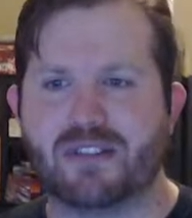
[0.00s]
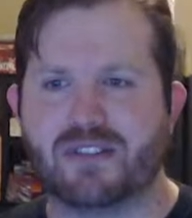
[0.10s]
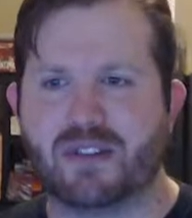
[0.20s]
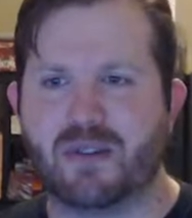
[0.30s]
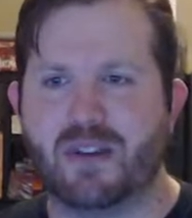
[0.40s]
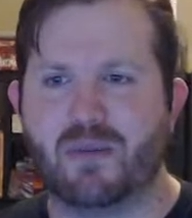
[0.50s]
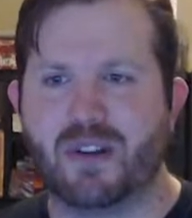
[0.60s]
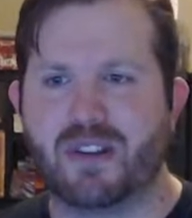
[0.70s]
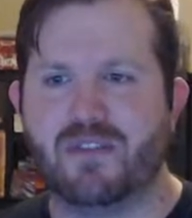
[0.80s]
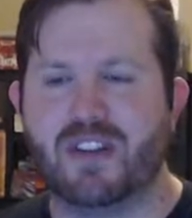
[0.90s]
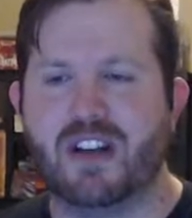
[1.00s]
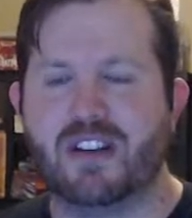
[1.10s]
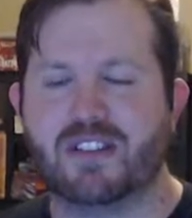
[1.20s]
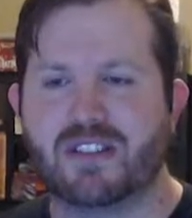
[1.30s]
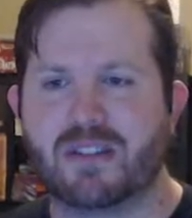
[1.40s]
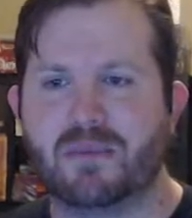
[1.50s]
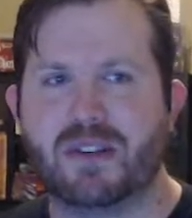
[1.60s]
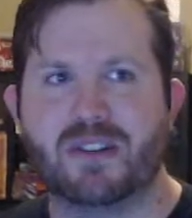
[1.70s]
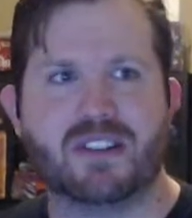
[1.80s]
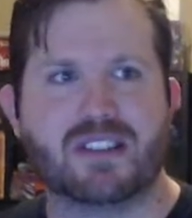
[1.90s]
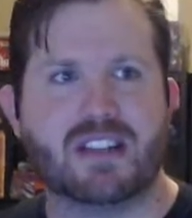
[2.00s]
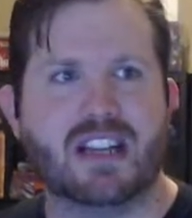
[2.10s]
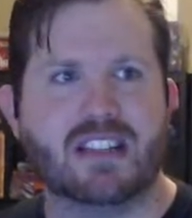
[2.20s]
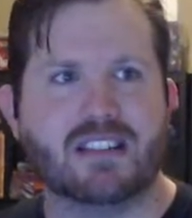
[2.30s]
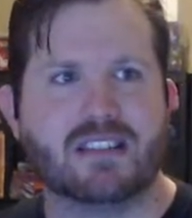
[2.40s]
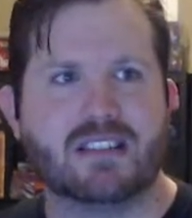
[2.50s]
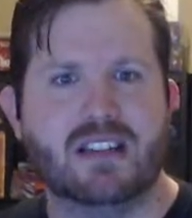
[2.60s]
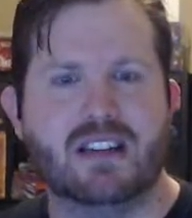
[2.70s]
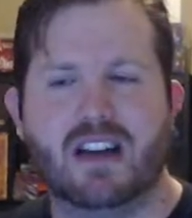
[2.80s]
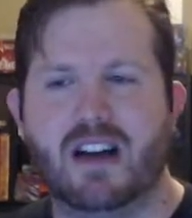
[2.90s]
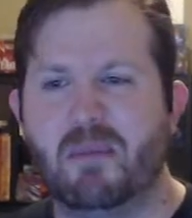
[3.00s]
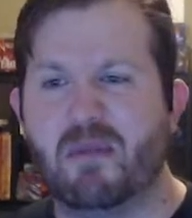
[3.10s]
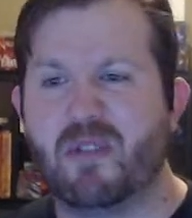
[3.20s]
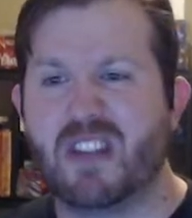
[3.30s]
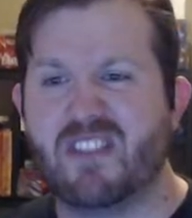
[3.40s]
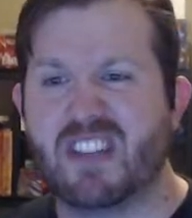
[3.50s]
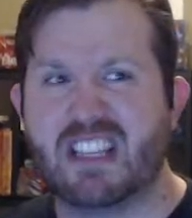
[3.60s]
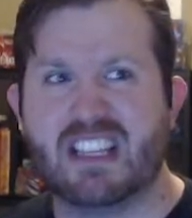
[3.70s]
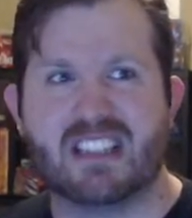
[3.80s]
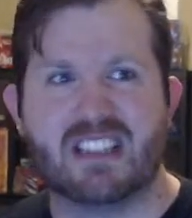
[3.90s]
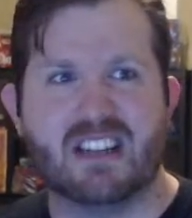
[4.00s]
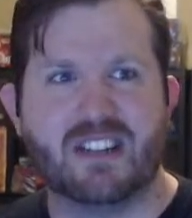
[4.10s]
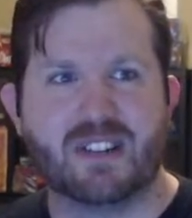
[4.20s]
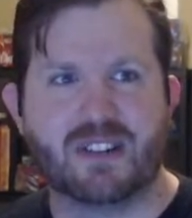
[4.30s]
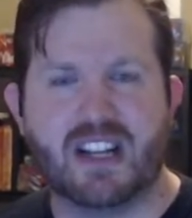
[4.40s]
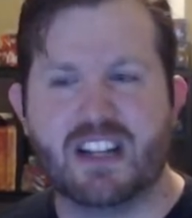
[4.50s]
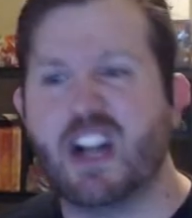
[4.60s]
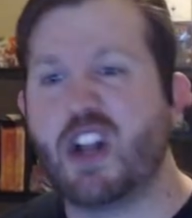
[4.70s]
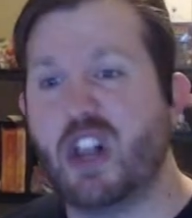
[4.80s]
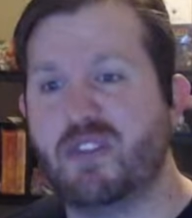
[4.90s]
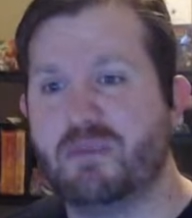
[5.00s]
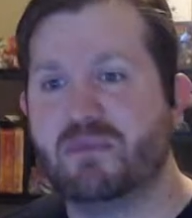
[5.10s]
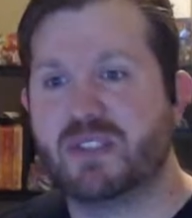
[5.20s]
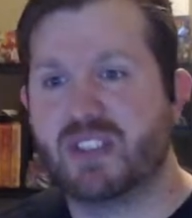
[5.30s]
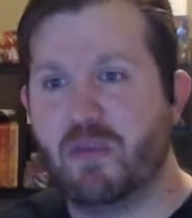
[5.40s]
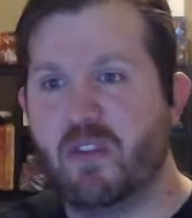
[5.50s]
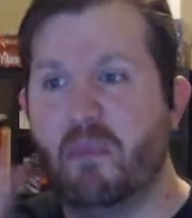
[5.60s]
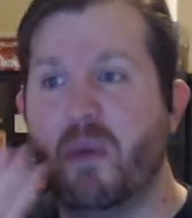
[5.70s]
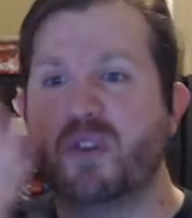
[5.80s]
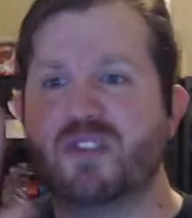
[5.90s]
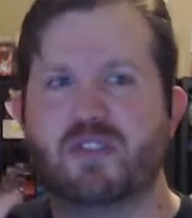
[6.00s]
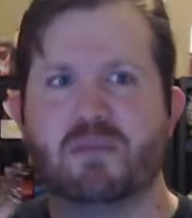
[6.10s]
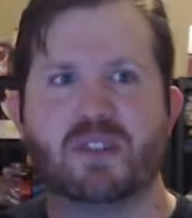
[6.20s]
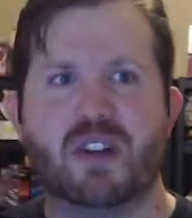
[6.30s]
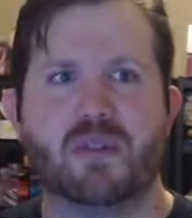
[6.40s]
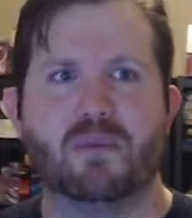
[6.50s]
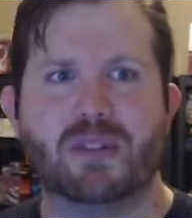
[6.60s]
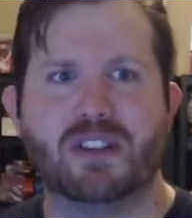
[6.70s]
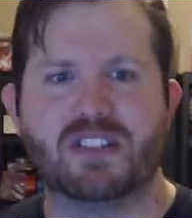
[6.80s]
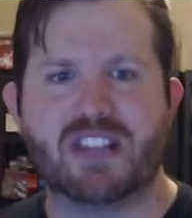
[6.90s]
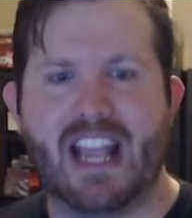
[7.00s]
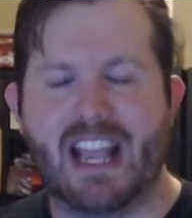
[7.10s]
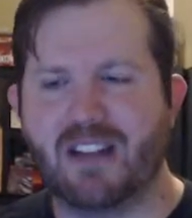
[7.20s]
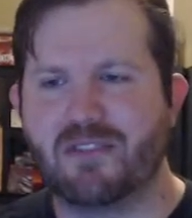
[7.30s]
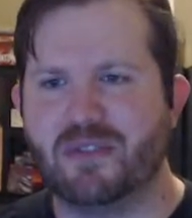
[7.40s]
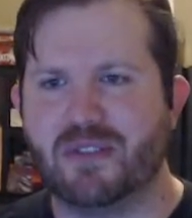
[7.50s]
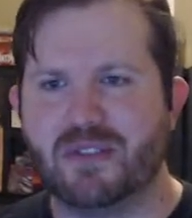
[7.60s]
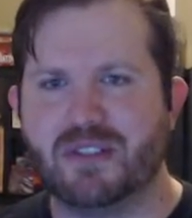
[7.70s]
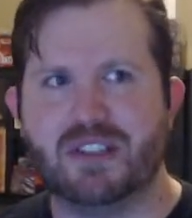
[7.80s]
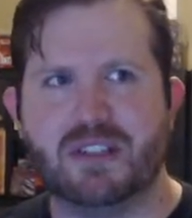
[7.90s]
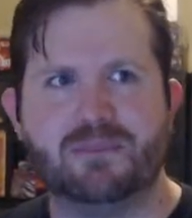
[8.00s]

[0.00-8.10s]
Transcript: degree worth of knowledge in computer science before they even get to undergrad. Not all of them. Most of them don't, but there's a handful who do.